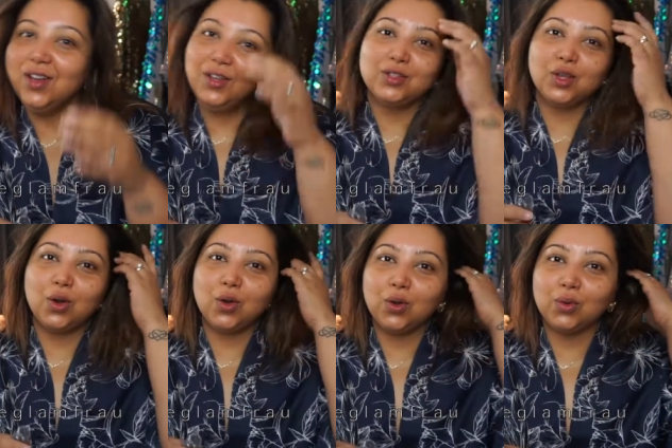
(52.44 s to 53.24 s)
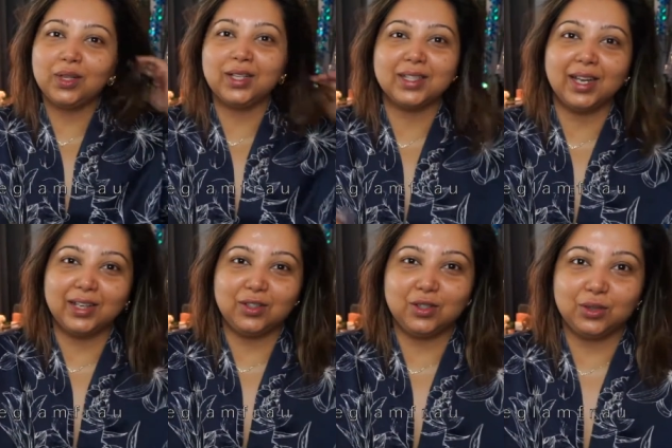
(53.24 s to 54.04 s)
So let's get
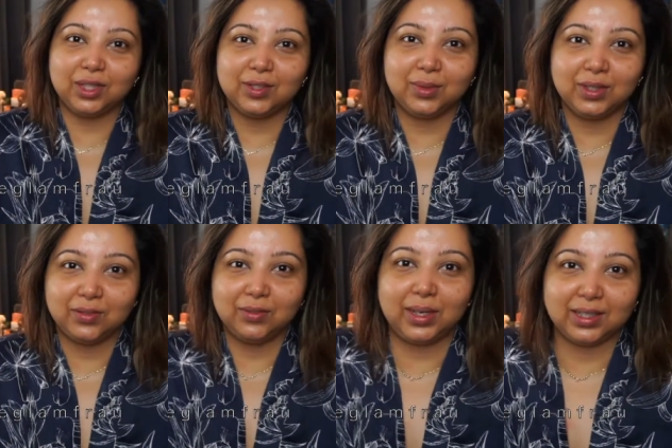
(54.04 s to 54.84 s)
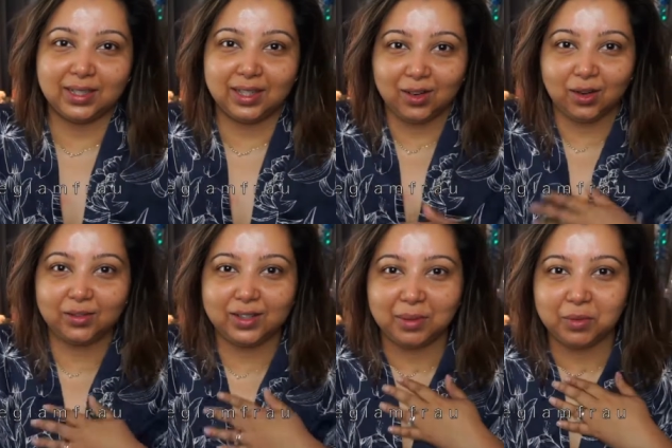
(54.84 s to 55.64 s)
into this. We've wasted a lot of
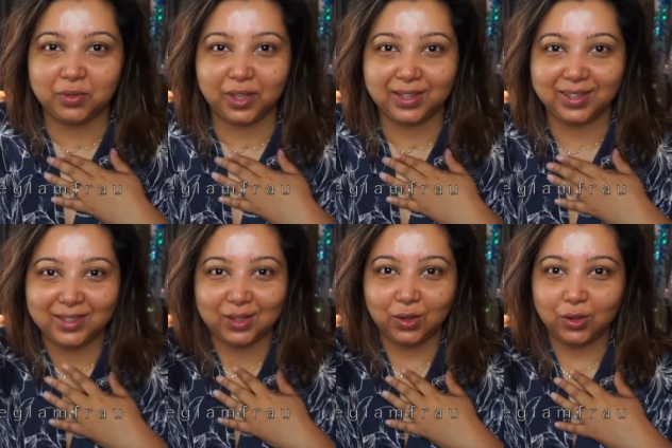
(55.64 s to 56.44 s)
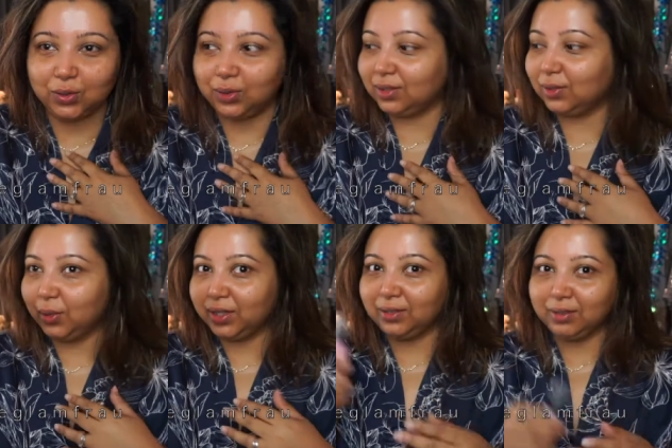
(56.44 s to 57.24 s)
time already. So
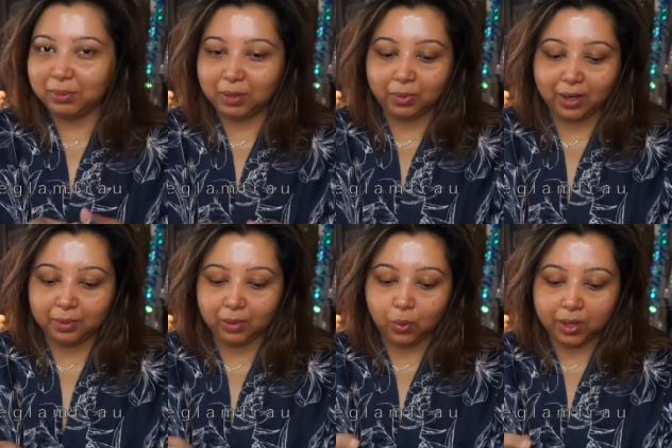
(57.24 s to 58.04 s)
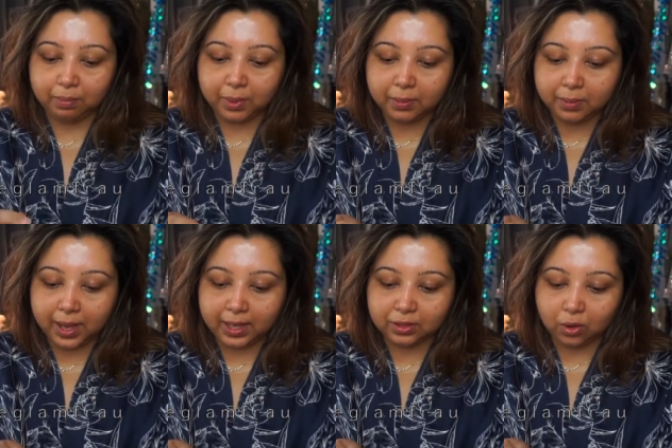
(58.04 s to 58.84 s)
going in with my primer, one pump
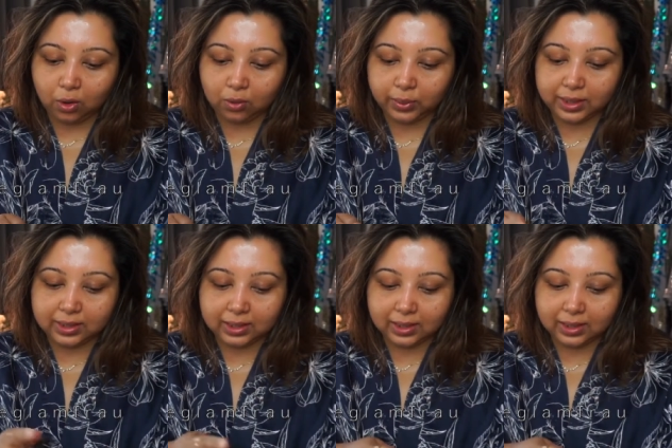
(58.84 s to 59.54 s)
as always.